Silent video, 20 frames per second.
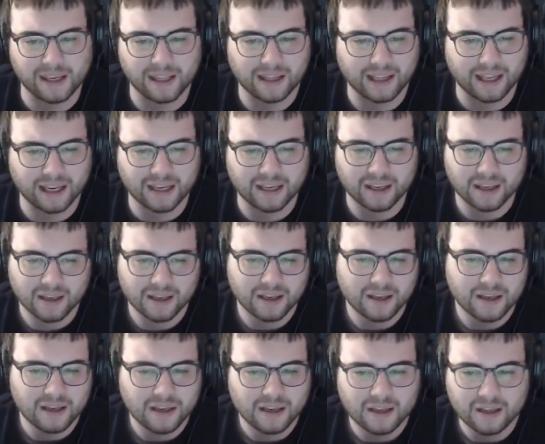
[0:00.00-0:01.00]
Like,
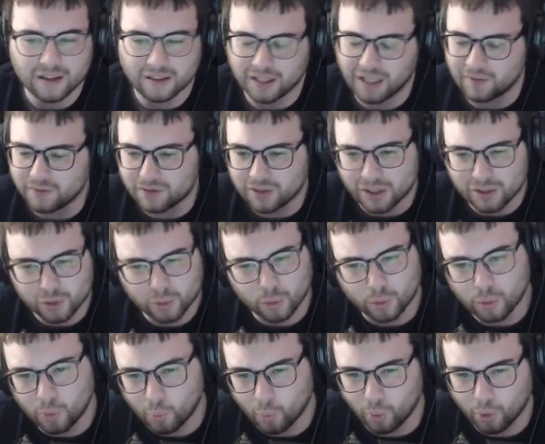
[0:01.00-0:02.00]
they have such
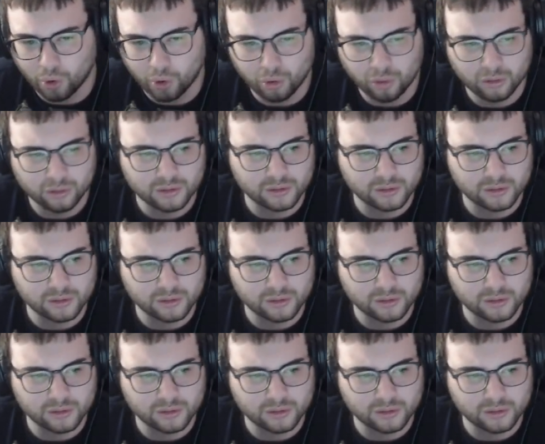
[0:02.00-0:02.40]
cool worlds,